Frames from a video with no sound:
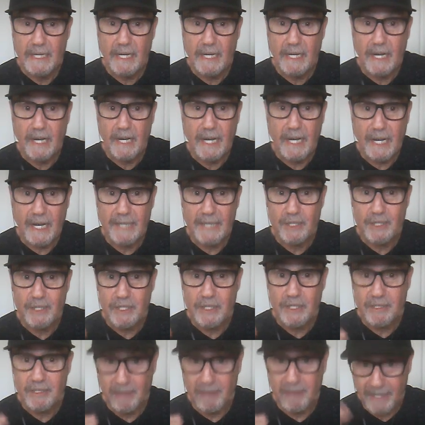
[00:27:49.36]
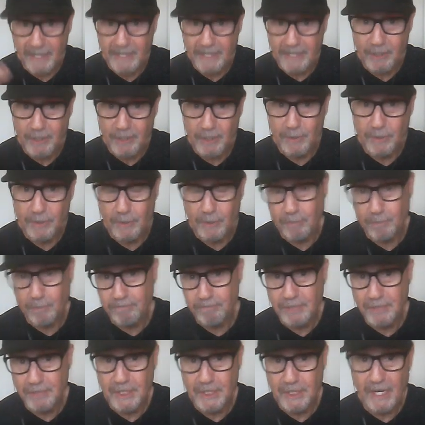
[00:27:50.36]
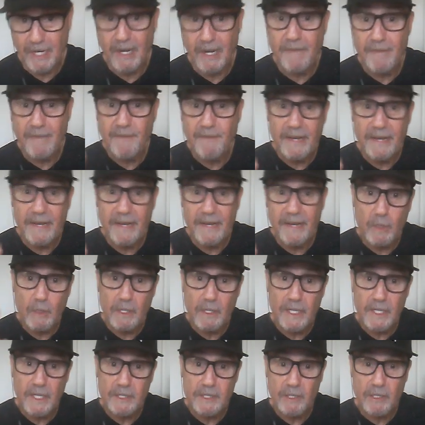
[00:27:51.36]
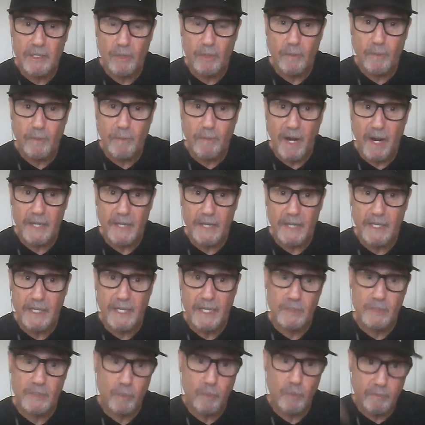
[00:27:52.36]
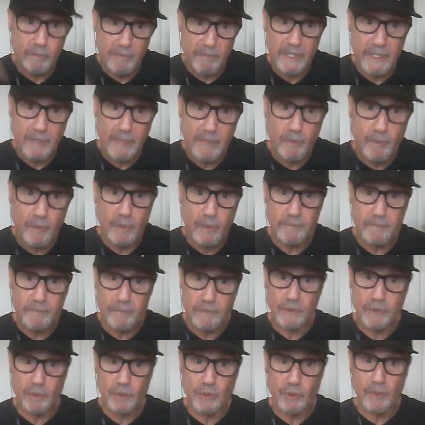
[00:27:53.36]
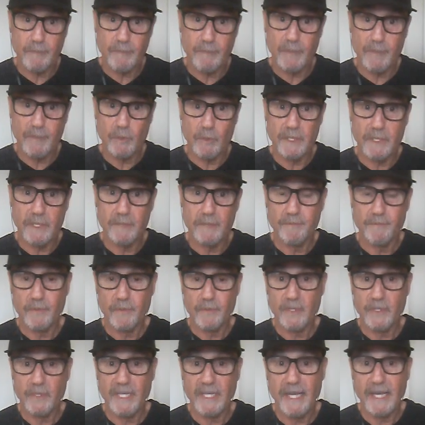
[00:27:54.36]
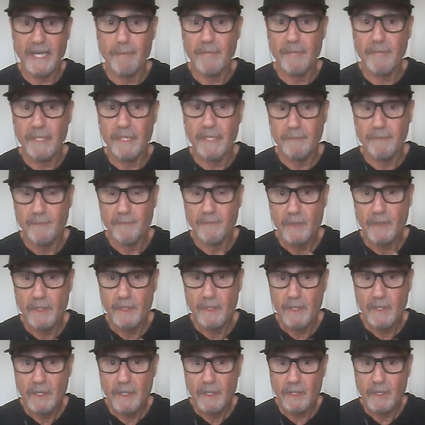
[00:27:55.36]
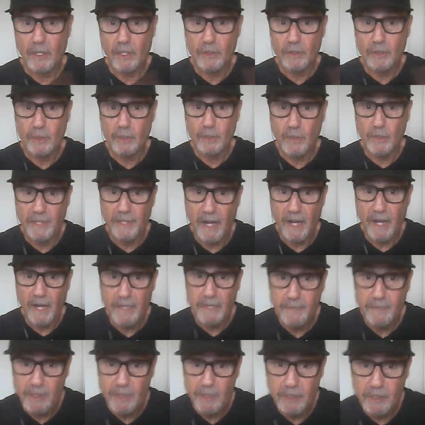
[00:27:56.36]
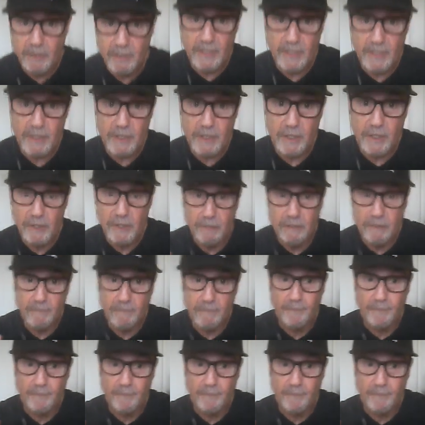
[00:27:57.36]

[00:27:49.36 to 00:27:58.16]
I just like to share. If anyone likes to do a podcast with me, come on, join me, will you? DM me. Go to Anonymous Addiction.